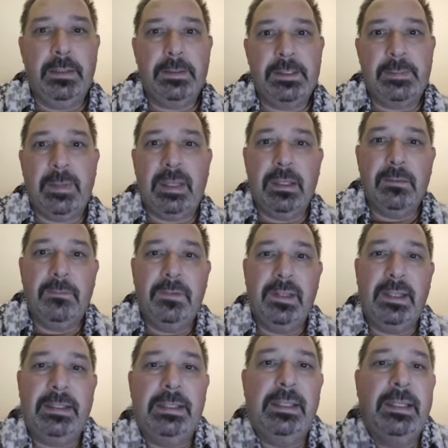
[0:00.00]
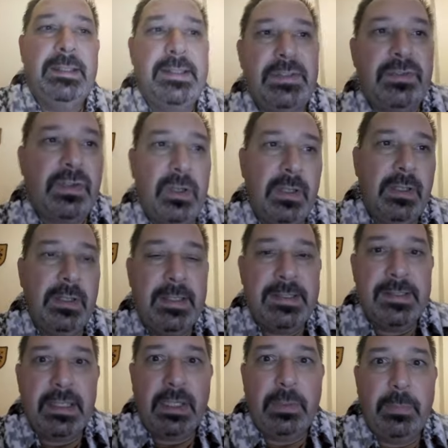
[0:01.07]
Speaking of that, let's
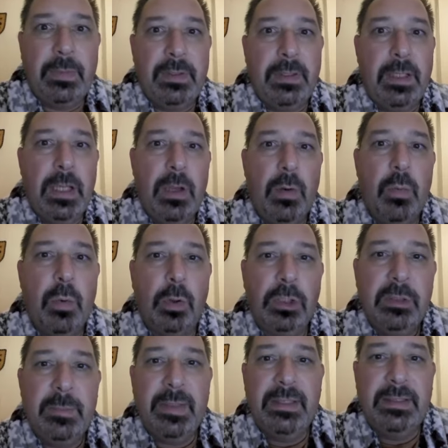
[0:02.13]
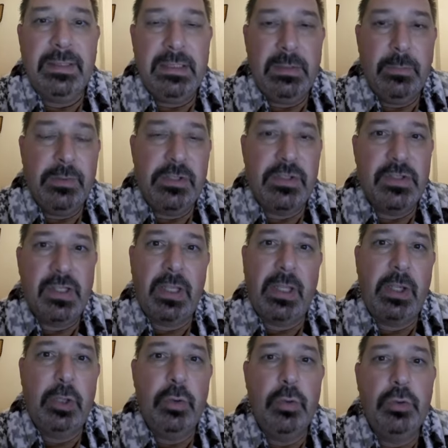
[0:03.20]
start with world building, which is a
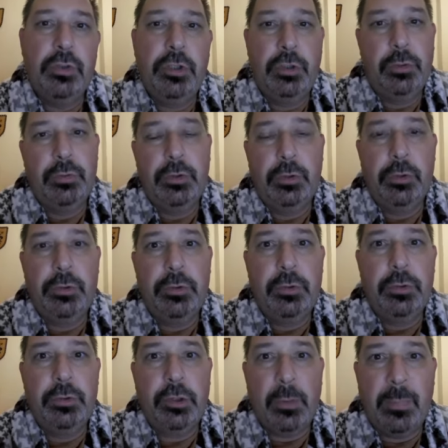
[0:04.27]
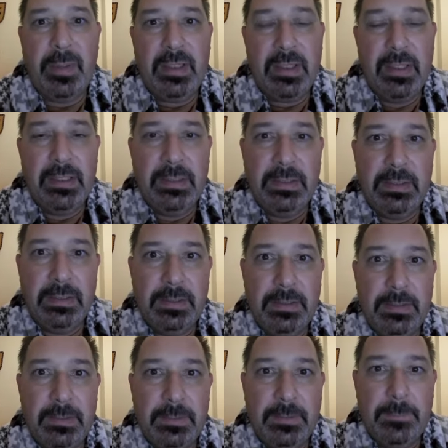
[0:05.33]
huge topic, and
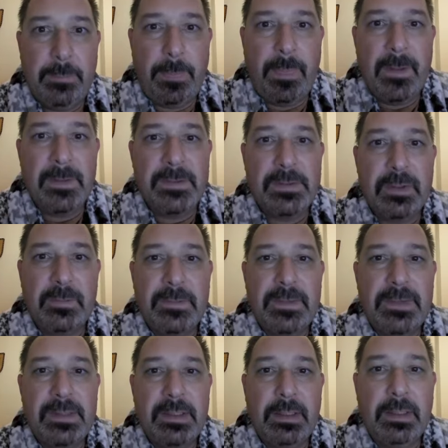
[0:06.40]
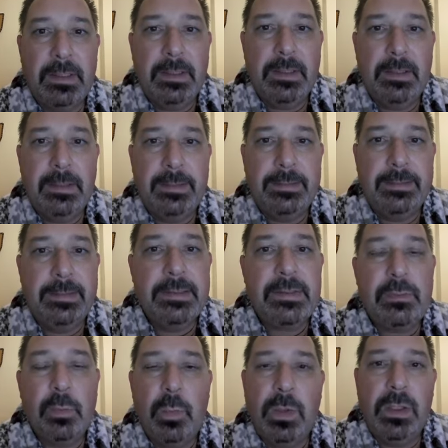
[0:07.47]
it deserves at
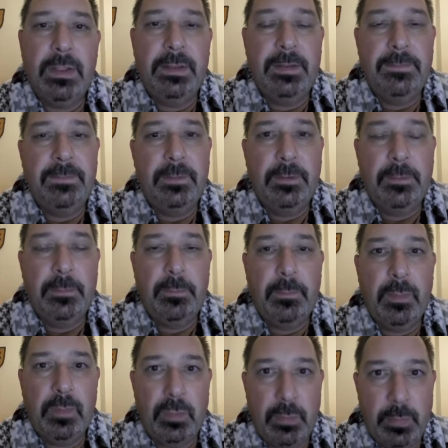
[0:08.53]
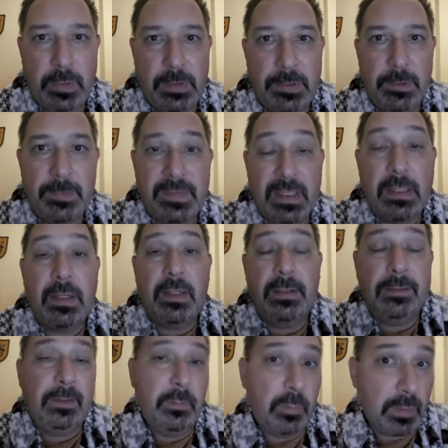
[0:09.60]
least 1, if not more, workshops. I'm
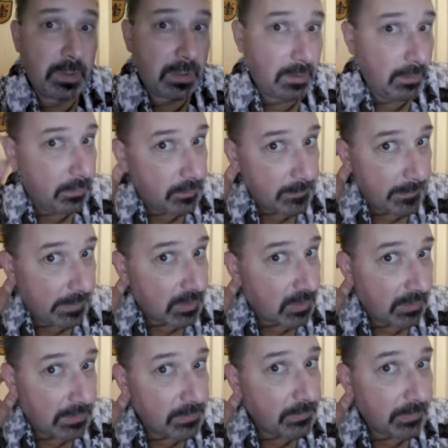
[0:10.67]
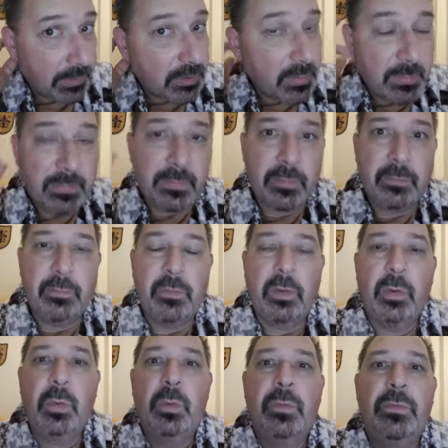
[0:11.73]
currently working on a specialized workshop
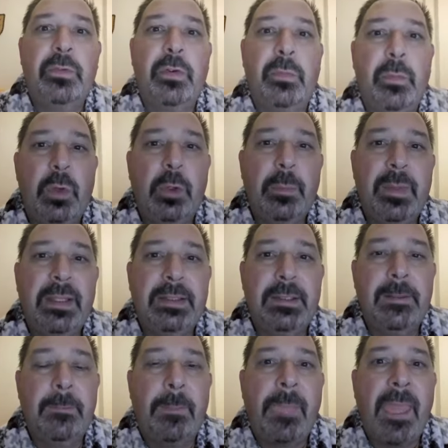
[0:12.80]
for world building.